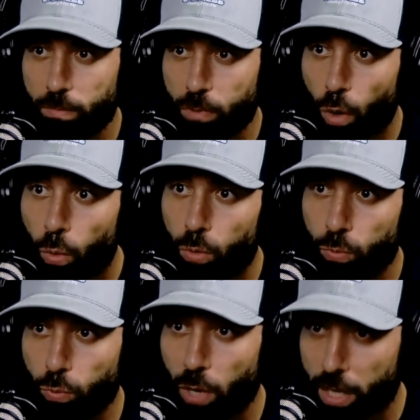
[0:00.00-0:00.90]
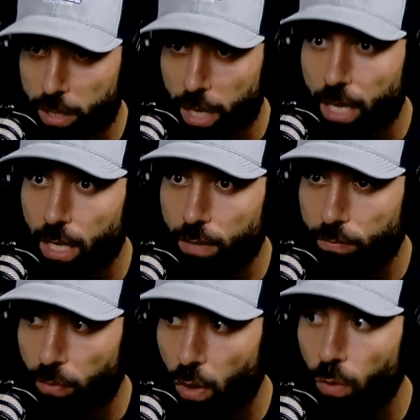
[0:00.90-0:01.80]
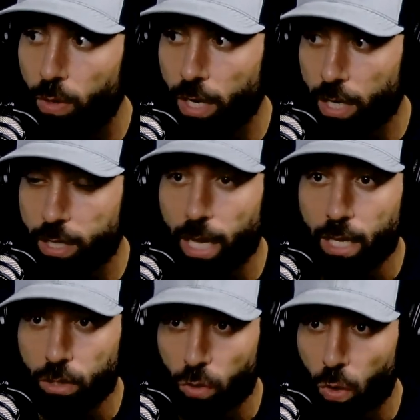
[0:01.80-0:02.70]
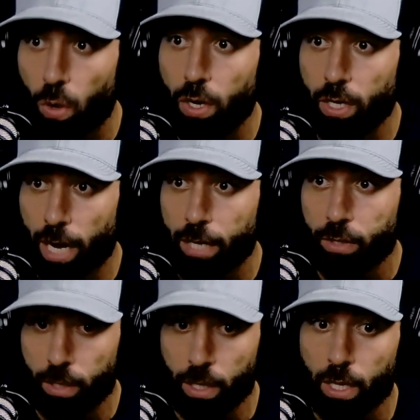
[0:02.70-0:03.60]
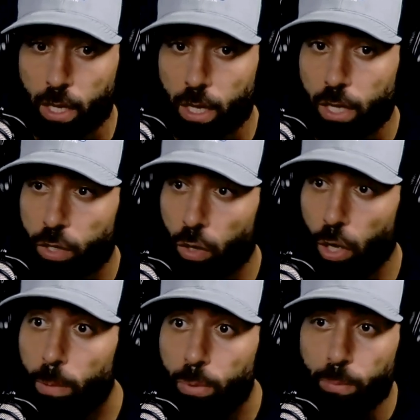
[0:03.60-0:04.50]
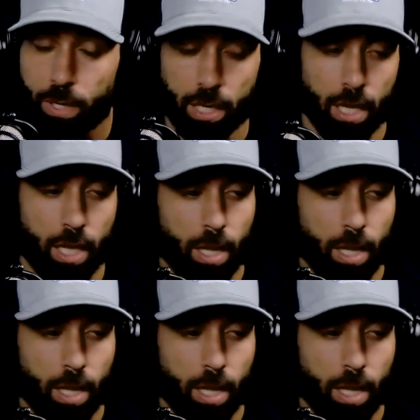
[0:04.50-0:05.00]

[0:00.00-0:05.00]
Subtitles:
going with what I say, like following, like and taking it to heart, and actually, you know, implementing it.